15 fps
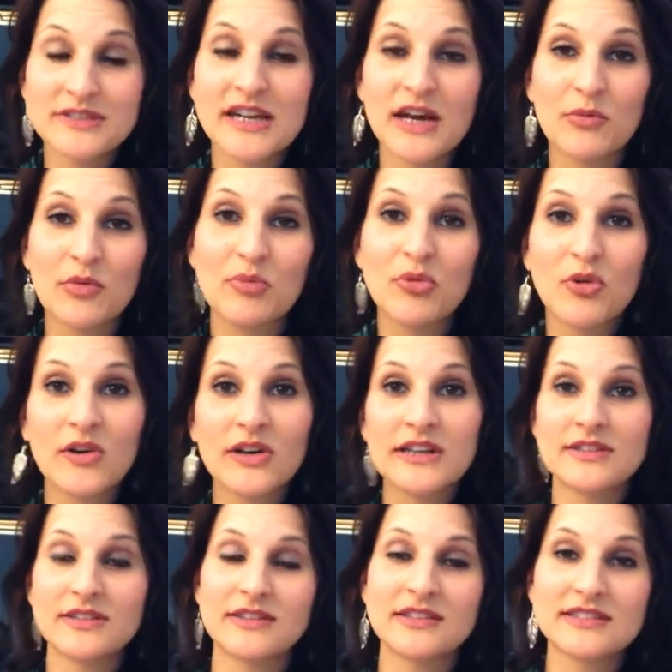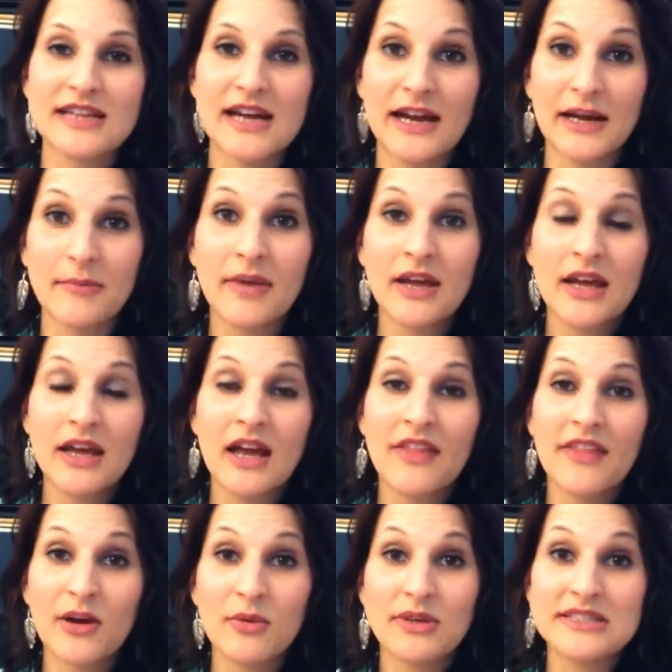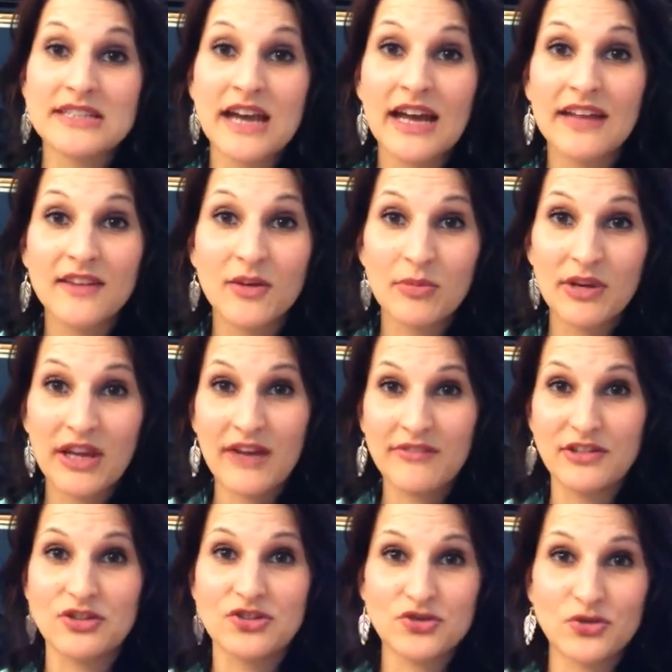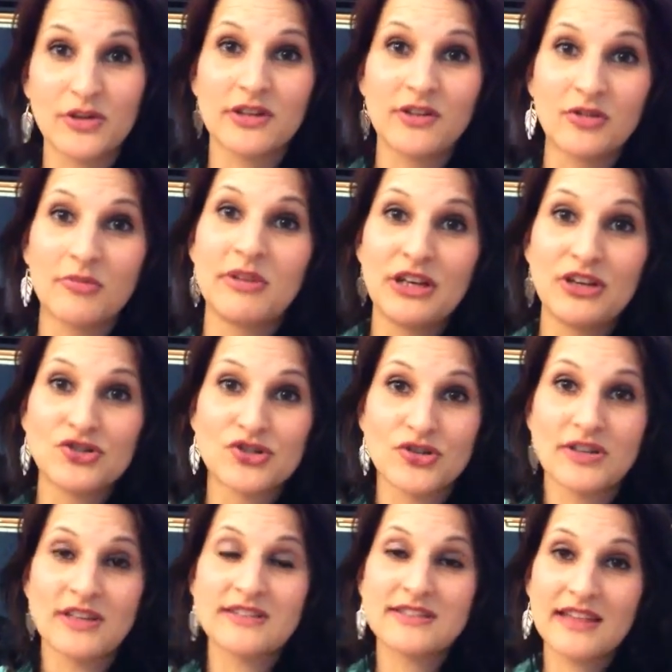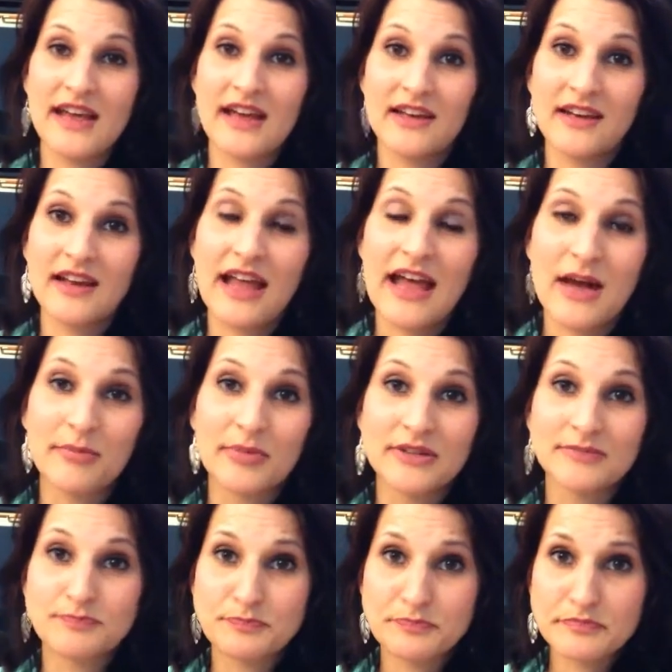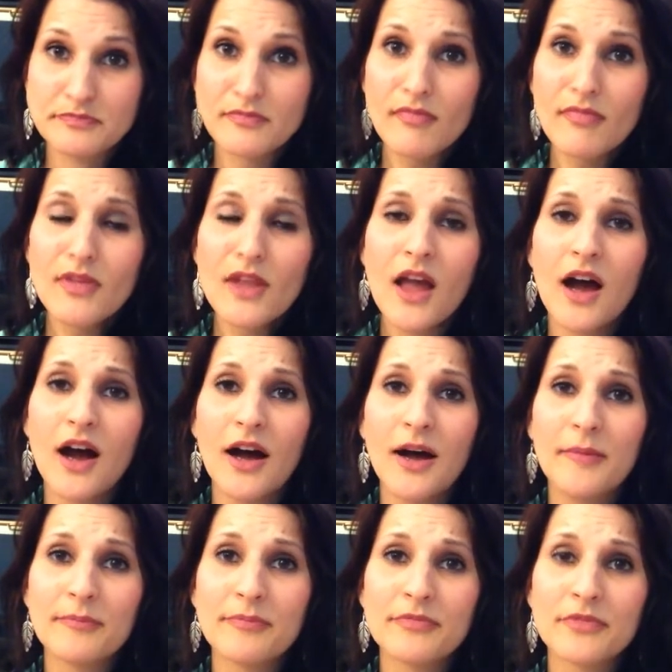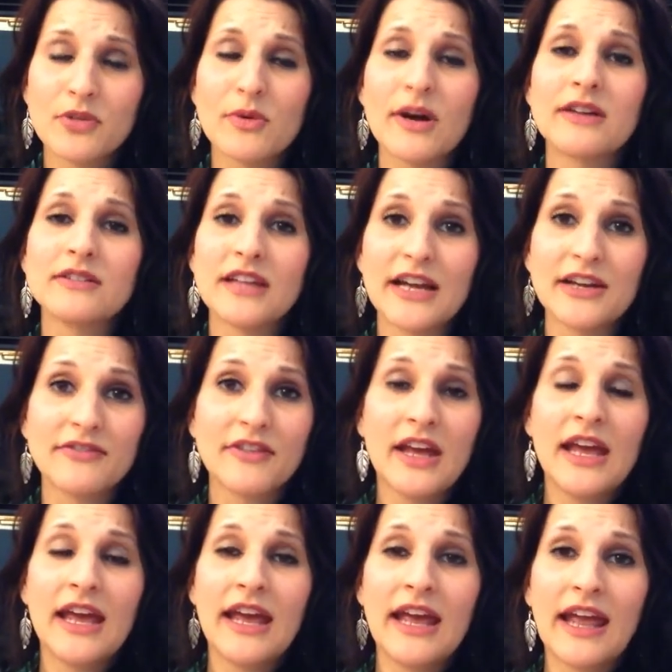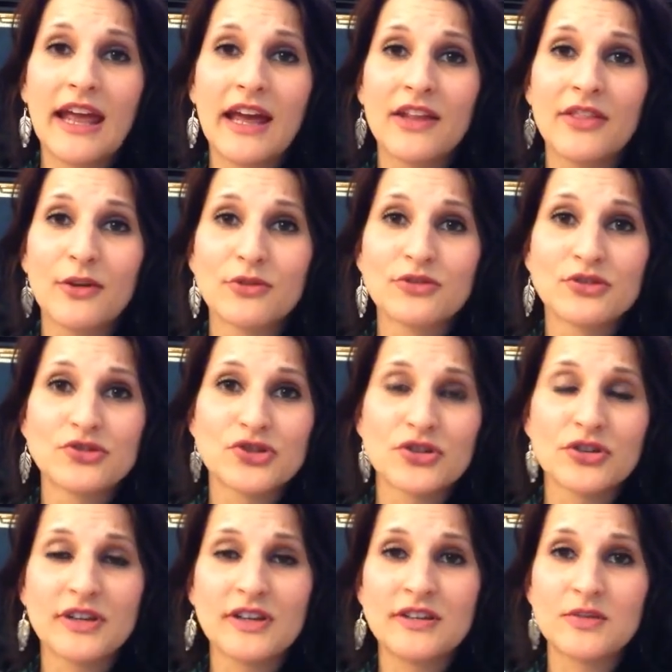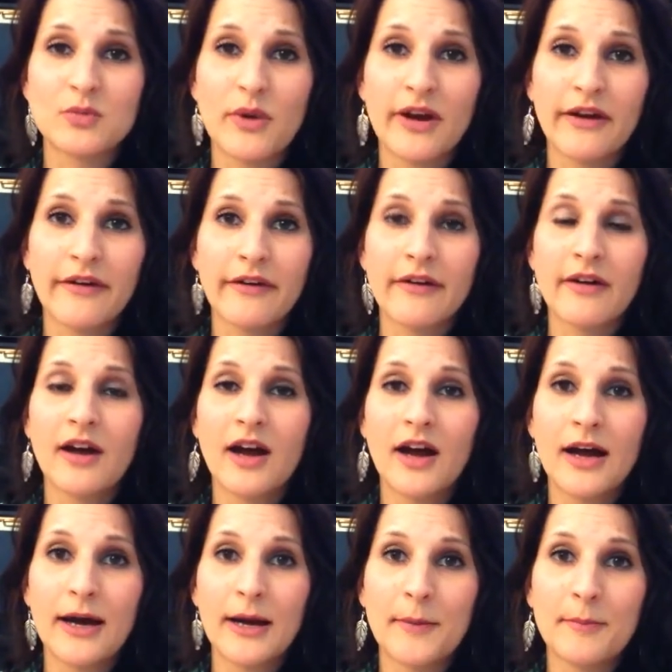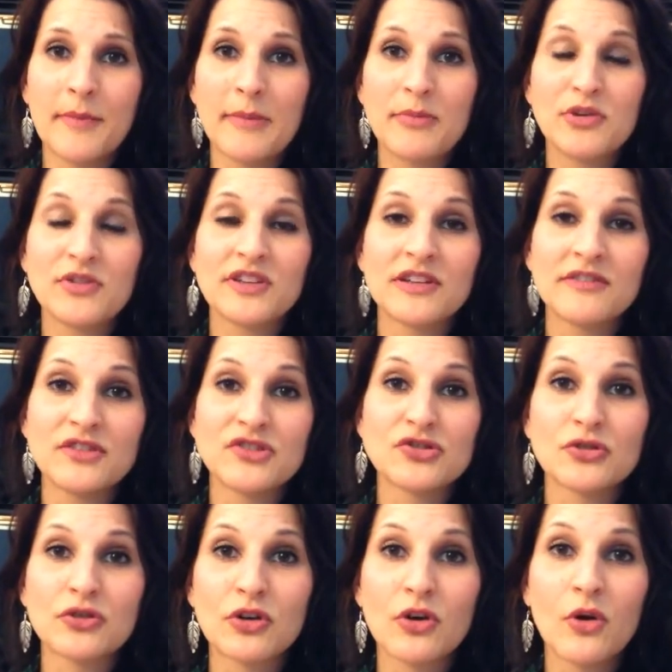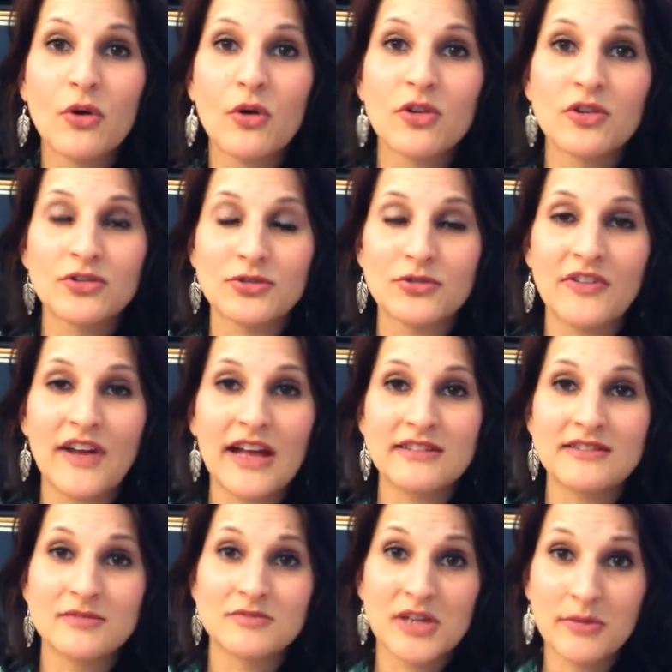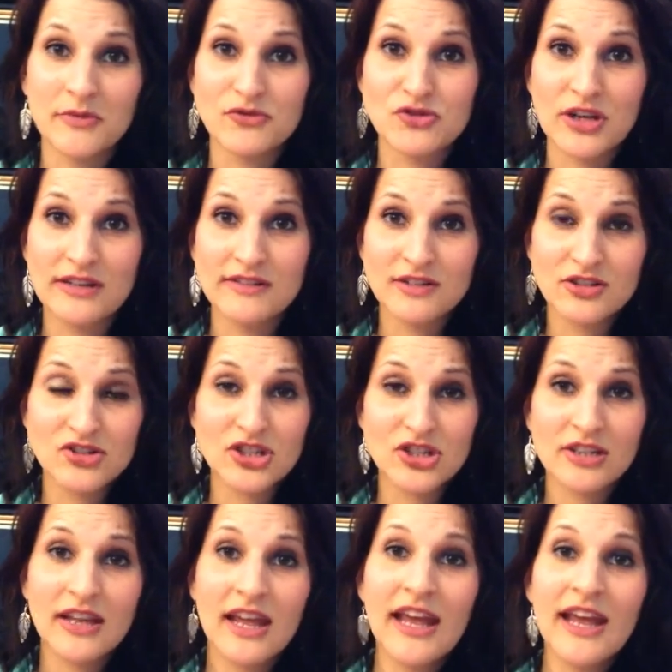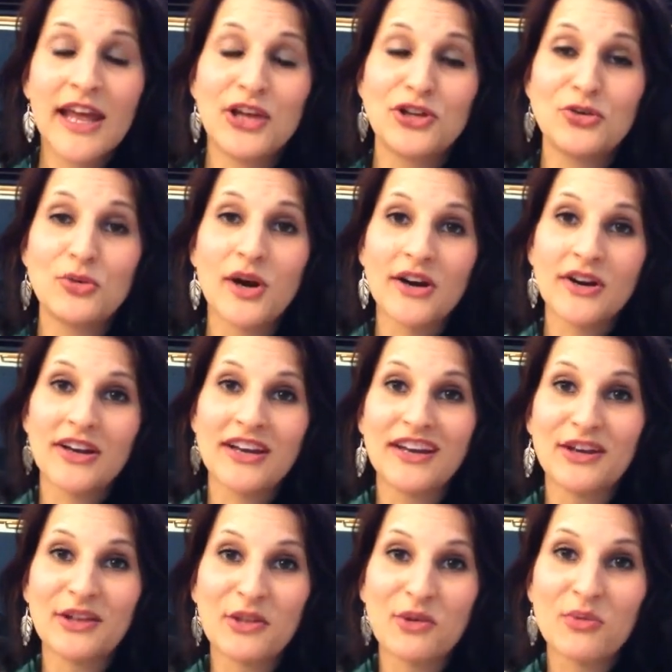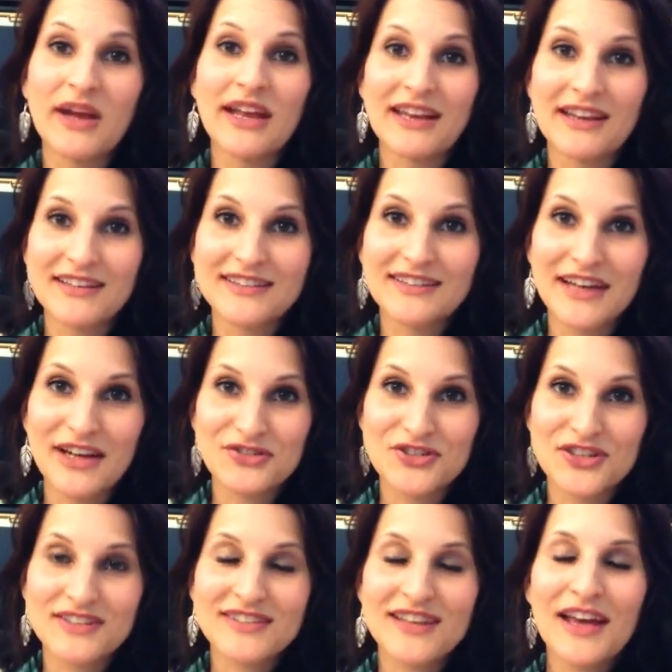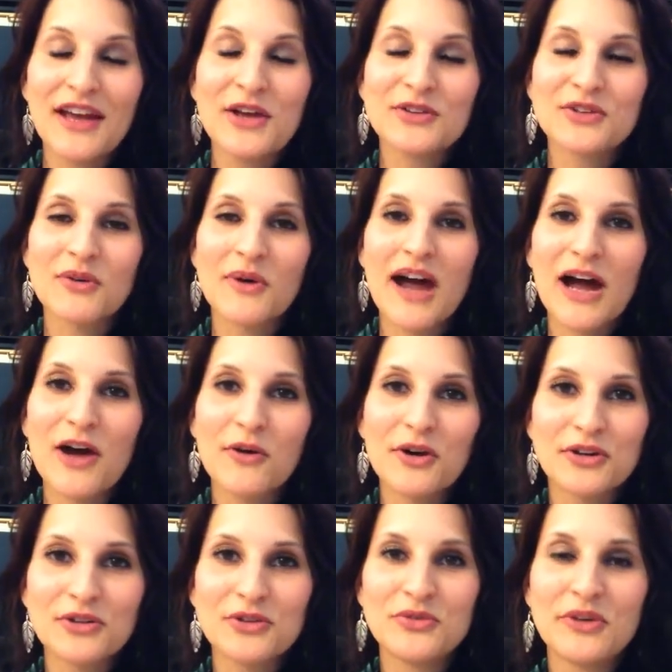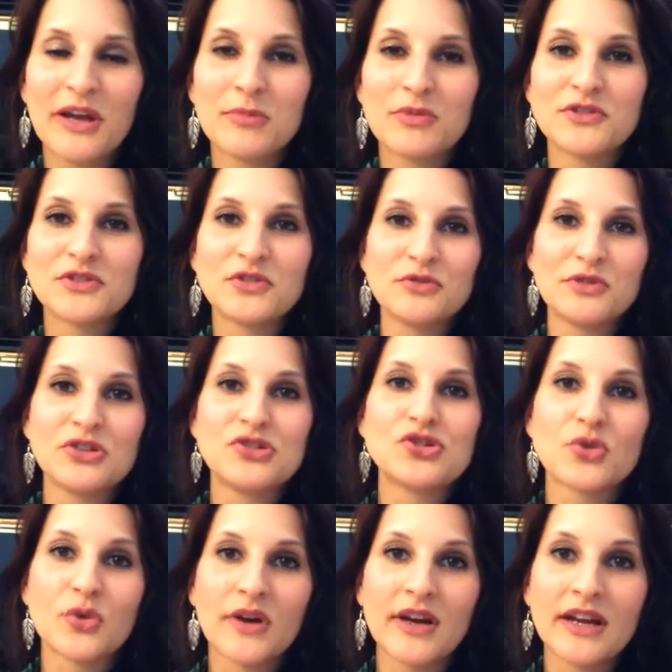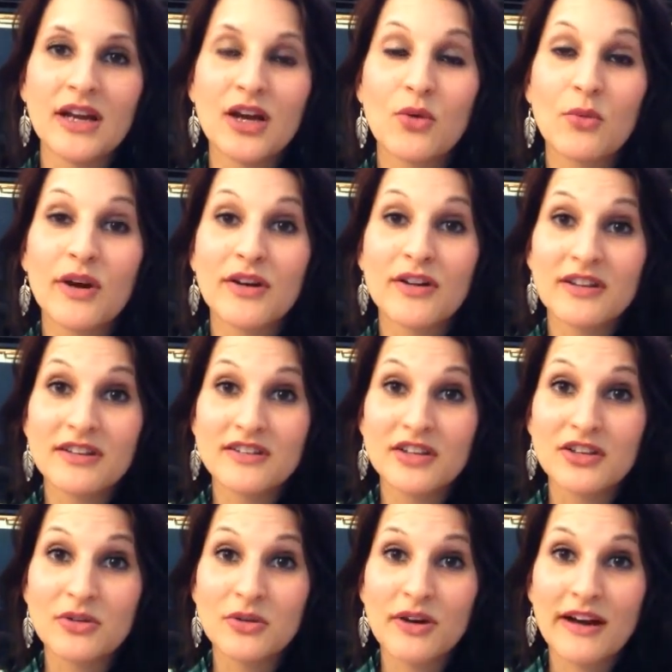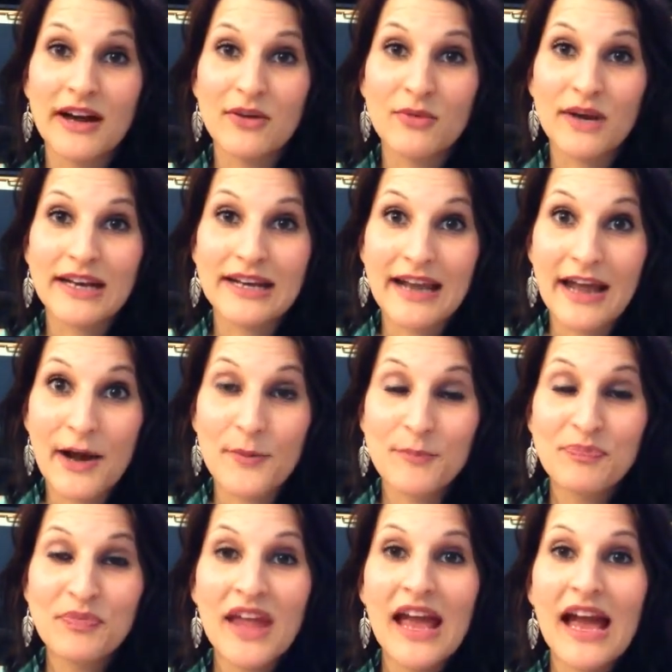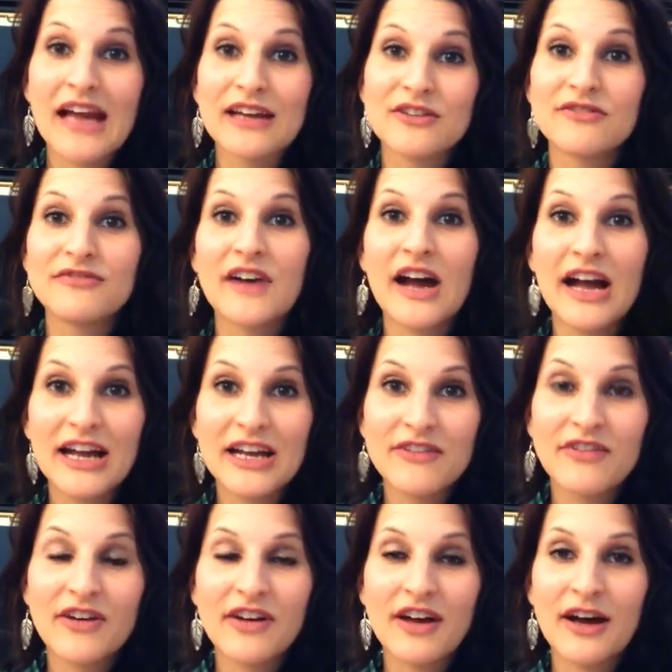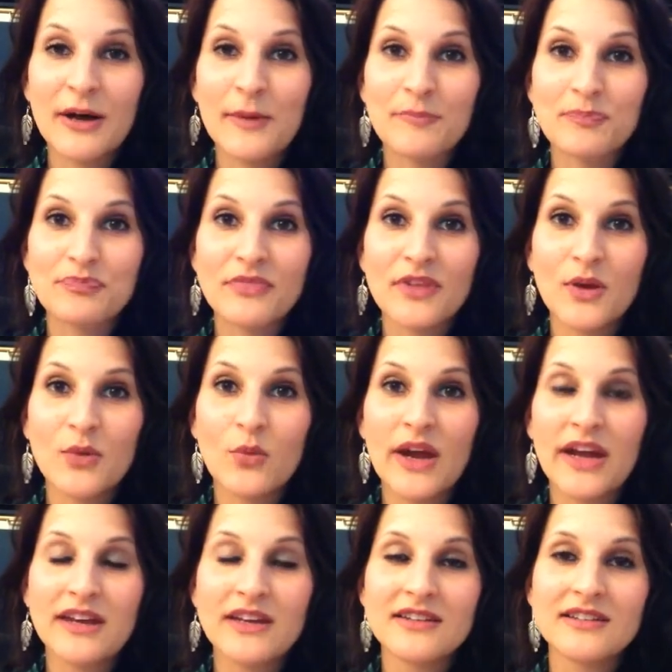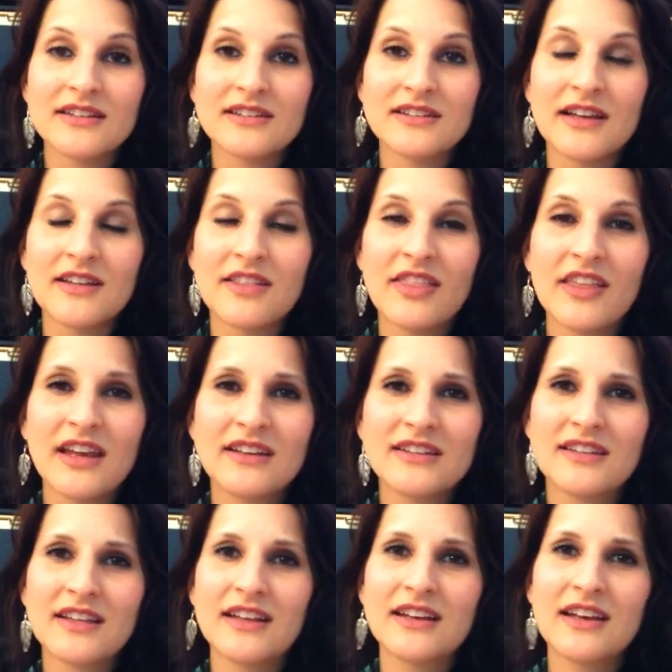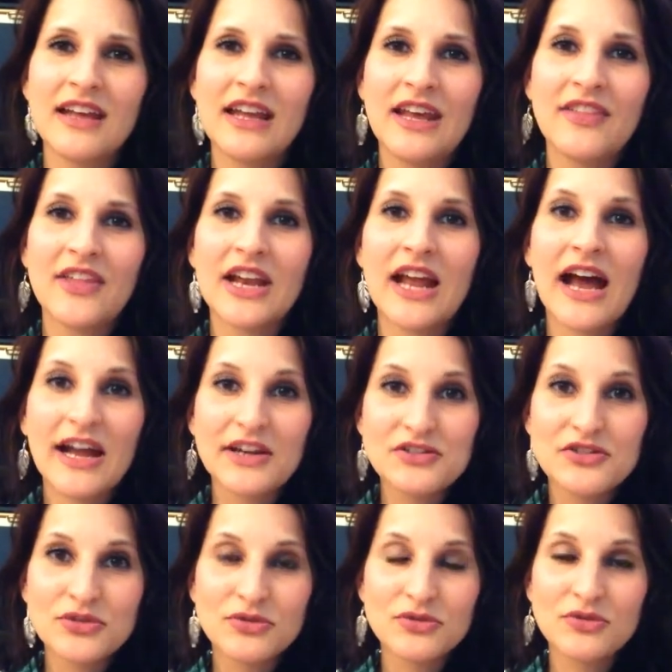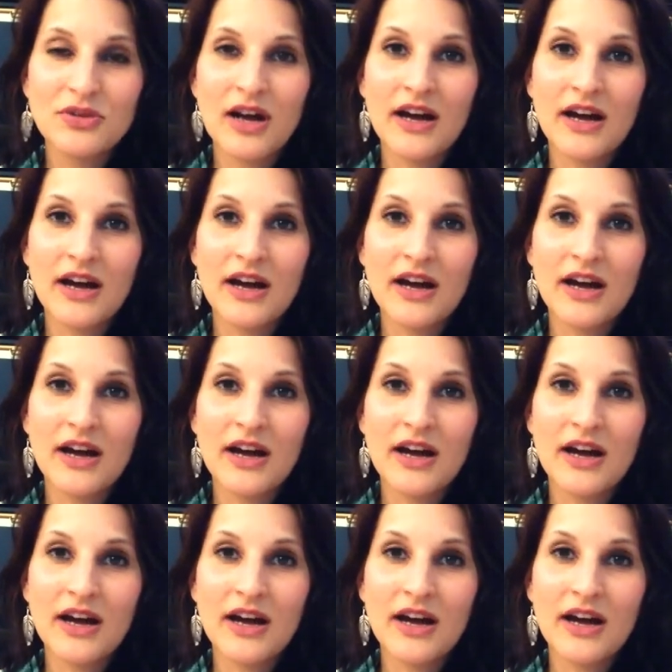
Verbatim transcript: the time we're born until the time that we die, and then we have these short little mini journeys that happen um, throughout life. And those are journeys where um, maybe you see a vision or a goal, or you've had some type of transition, and you are in the waiting stages. So, how are you able to enjoy where it is that you are at right now? I have five um, ways and, and things that, that I do